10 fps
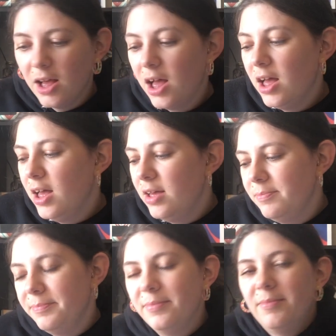
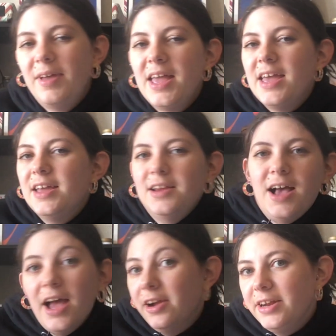And
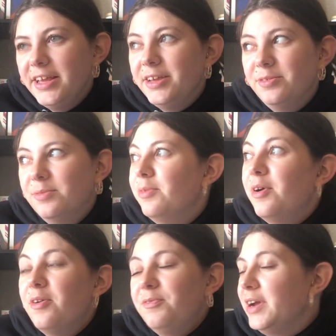I already
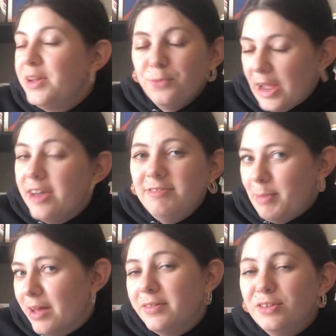freaking raved
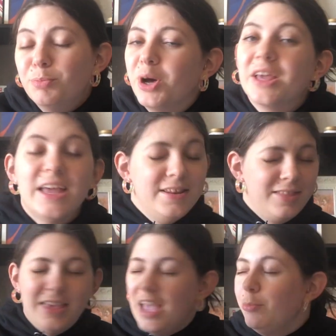about this book, and the
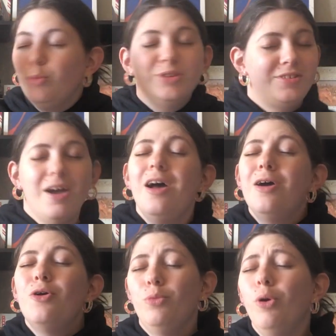camera was
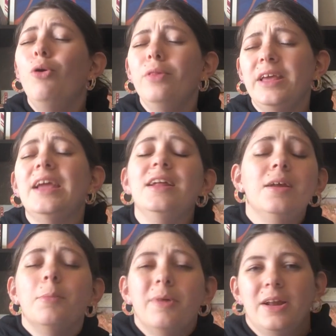not rolling,
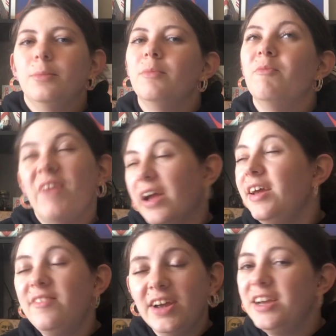but I'm
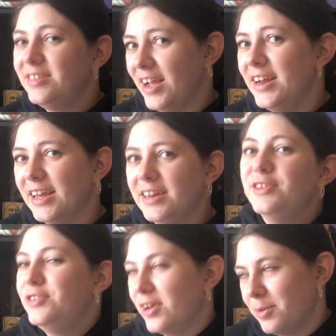very, very excited
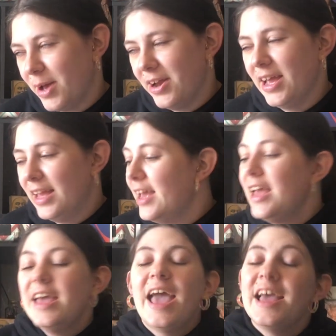to talk about it.
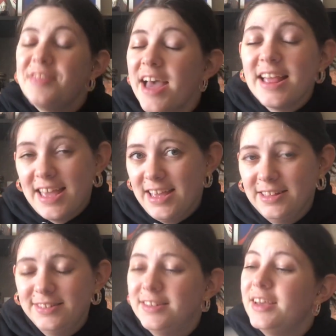And that
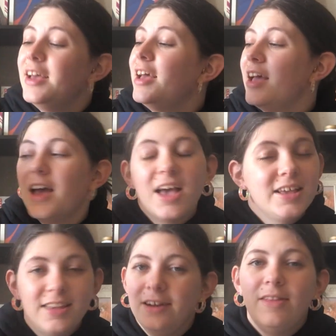is
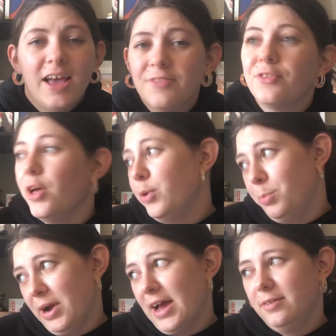Get a Life, Chloe
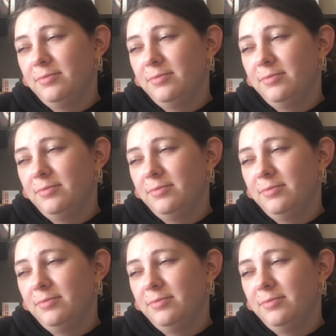Brown.